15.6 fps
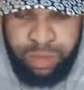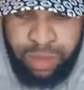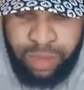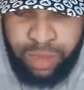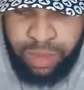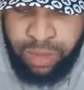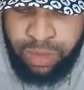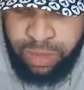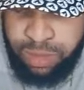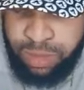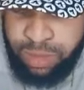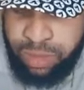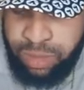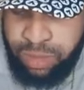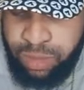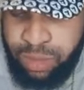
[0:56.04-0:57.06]
Nah.
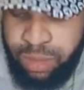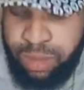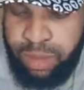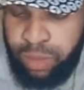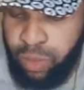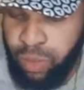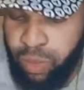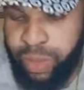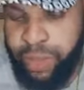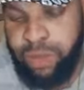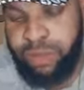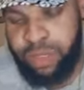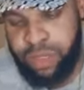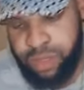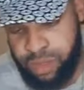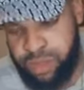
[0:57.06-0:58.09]
No, I use
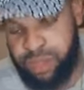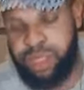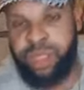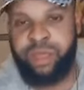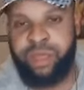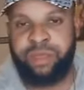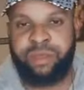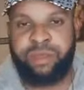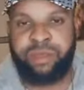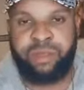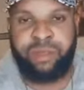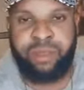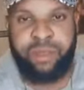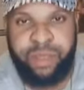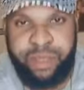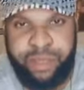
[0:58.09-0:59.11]
that on his share.
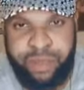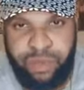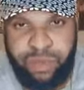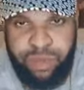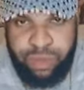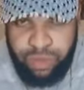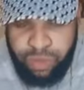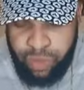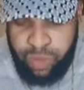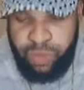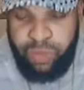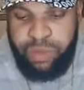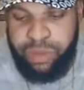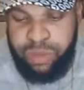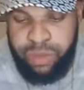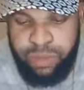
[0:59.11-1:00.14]
I use the one
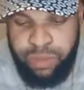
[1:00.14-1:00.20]
with the